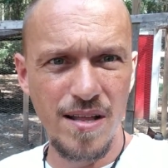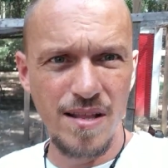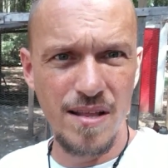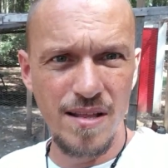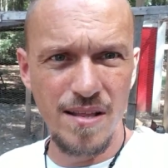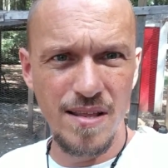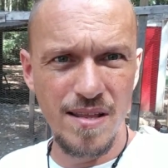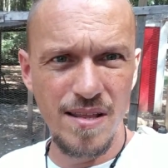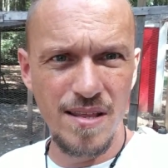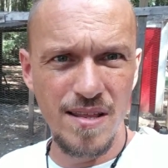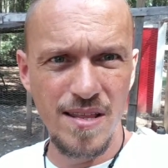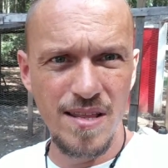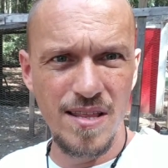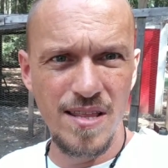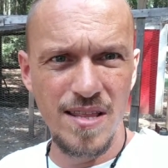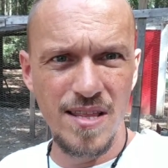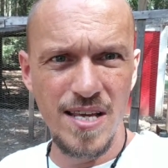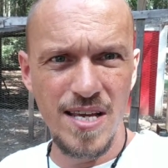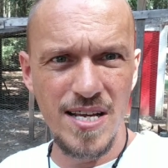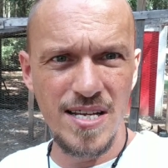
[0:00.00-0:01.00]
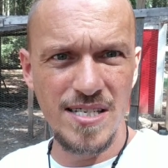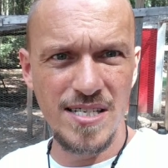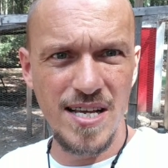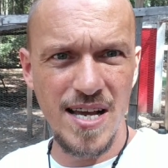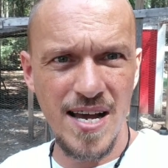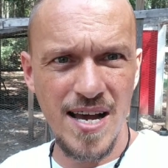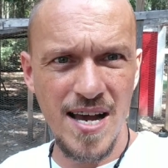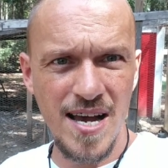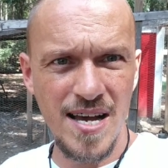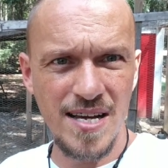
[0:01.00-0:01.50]
these
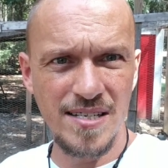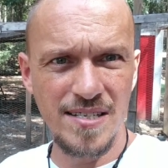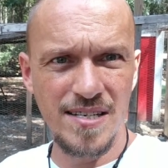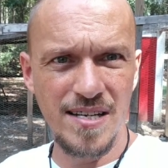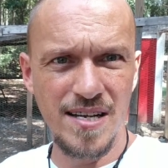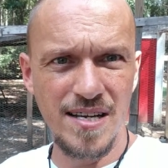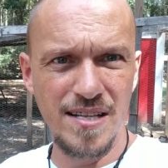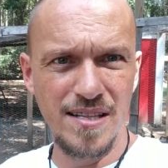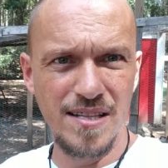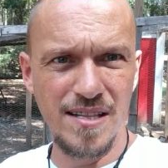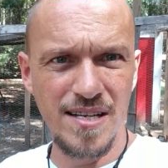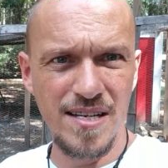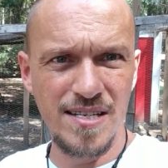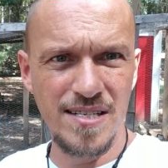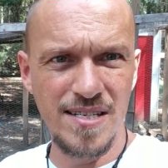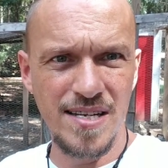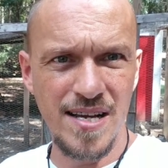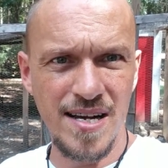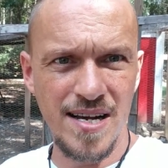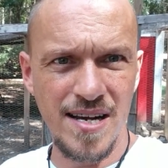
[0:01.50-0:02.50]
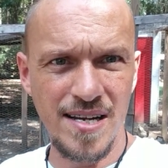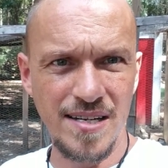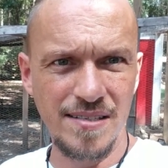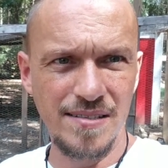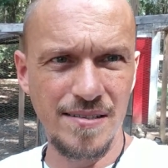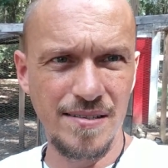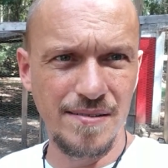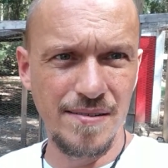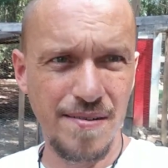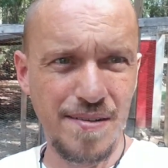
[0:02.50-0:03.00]
guys and these guys,